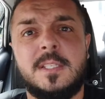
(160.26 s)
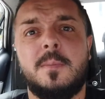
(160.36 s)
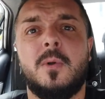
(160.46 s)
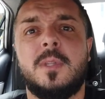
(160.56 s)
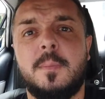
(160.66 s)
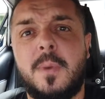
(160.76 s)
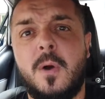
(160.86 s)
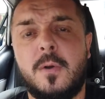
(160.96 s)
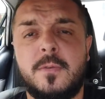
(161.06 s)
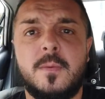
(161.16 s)
it's about the
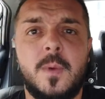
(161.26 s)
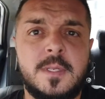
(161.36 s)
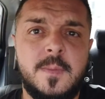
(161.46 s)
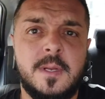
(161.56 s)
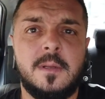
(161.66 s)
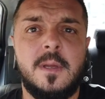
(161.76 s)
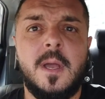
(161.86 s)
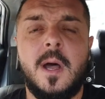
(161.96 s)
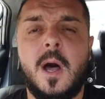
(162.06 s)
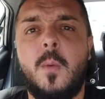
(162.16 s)
power of investment
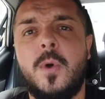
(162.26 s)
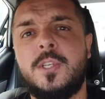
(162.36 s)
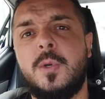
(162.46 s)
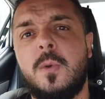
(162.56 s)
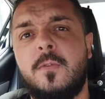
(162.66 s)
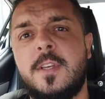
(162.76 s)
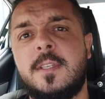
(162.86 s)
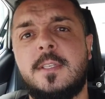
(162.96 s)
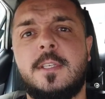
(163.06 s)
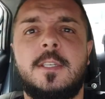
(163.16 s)
how much you
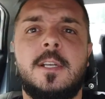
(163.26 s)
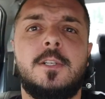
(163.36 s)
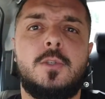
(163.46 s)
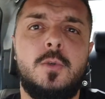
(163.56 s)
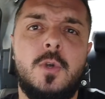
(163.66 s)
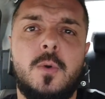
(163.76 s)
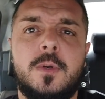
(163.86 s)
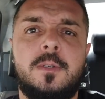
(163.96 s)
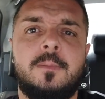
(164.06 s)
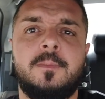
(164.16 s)
invest as a single studio
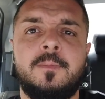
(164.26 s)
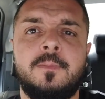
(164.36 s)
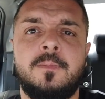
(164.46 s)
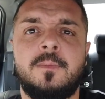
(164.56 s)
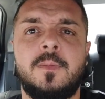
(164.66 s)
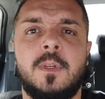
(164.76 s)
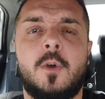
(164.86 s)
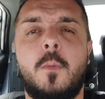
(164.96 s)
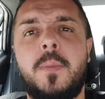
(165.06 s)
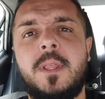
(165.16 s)
owner
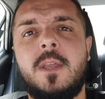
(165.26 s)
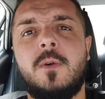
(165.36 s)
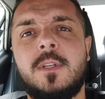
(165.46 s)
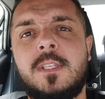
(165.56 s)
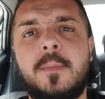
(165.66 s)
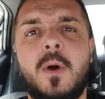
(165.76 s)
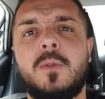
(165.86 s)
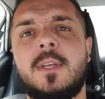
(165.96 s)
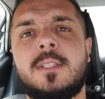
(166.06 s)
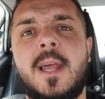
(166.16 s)
competing on the same
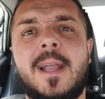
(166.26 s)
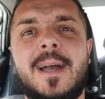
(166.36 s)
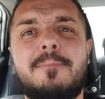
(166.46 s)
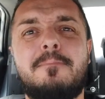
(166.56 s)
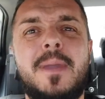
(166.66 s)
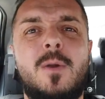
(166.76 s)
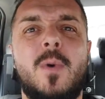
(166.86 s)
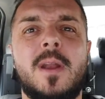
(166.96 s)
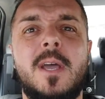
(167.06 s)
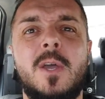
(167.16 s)
audience like a big
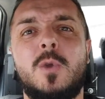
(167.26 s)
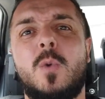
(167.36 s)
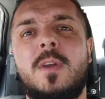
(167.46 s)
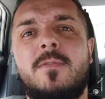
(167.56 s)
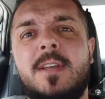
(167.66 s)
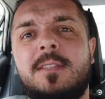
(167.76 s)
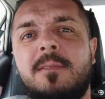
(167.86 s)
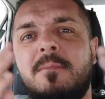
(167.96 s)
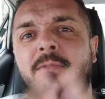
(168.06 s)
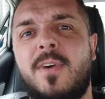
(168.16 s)
one you invest
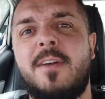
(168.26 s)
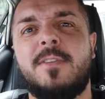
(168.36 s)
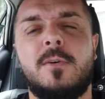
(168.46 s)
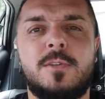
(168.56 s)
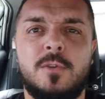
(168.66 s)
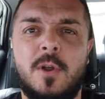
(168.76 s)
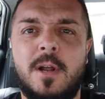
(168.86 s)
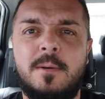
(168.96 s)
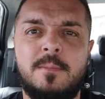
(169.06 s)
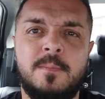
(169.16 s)

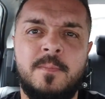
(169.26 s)
$5000